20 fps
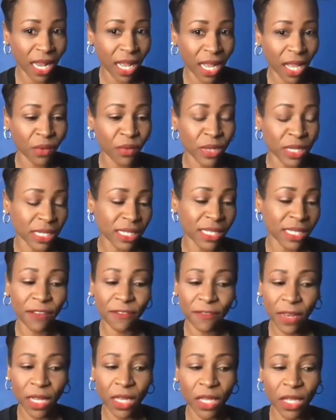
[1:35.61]
I was
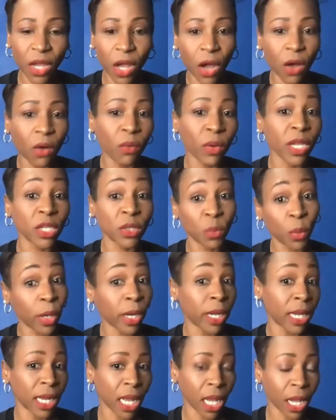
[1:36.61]
definitely always
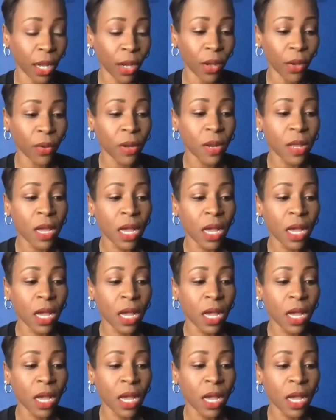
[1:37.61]
working out,